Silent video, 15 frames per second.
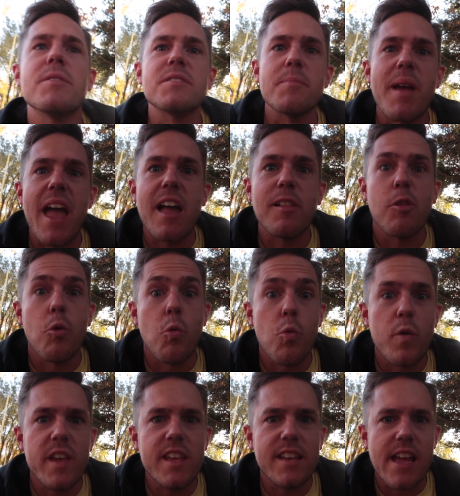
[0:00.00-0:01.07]
but some
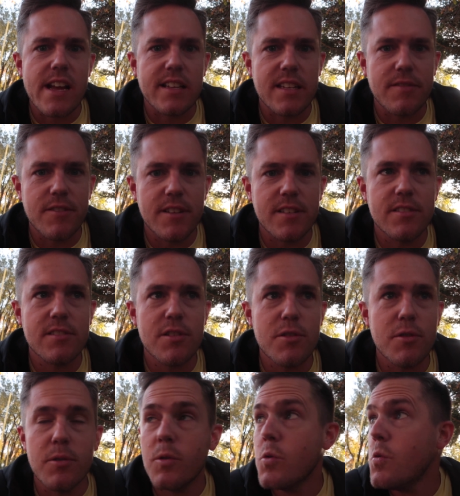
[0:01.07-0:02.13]
Halloween activities
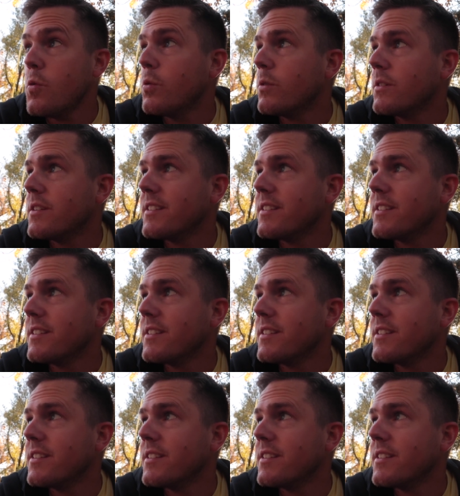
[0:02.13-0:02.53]
too. Ooh.